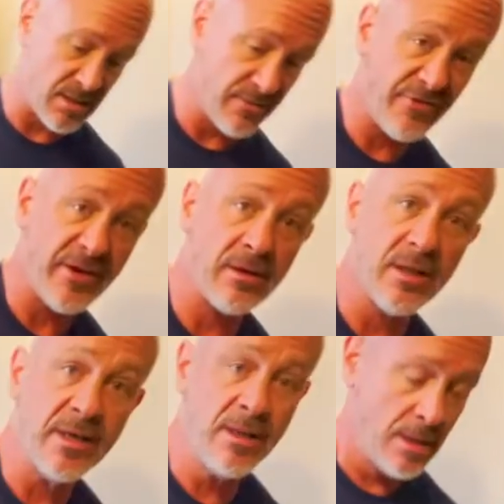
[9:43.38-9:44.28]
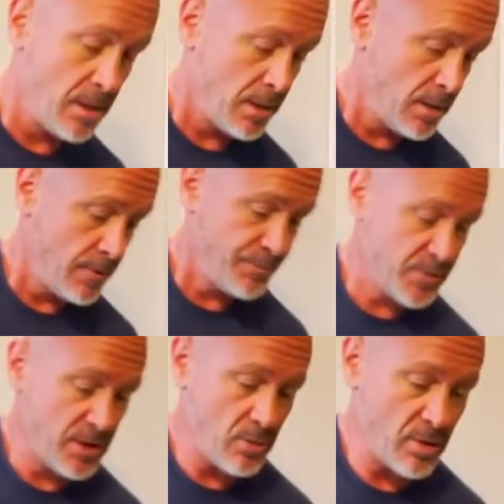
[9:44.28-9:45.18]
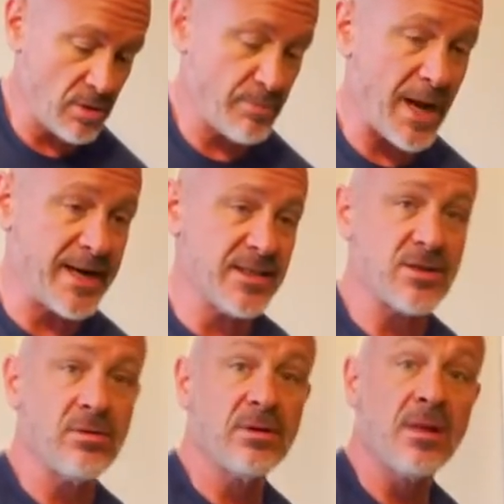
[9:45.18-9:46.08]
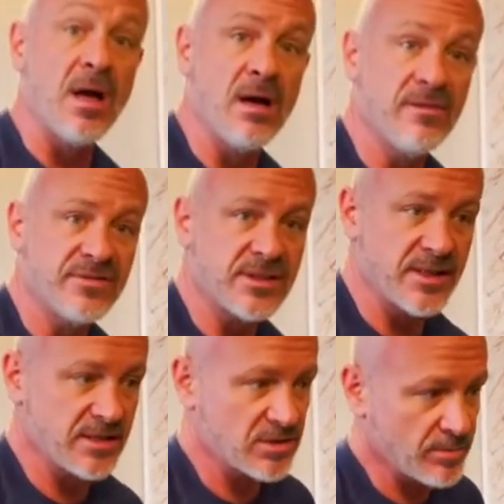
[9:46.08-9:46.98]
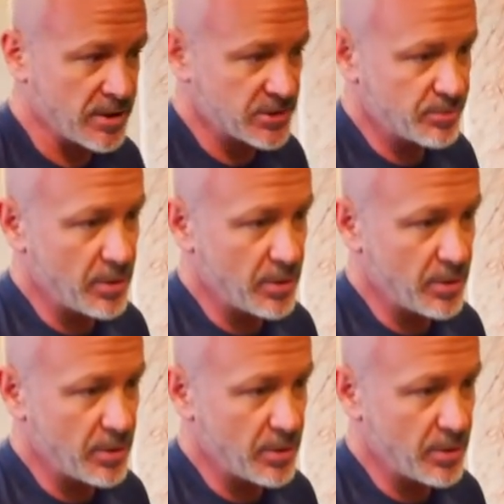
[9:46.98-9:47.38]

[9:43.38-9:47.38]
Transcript: unfairly. You know, where our bodies don't love sitting so much,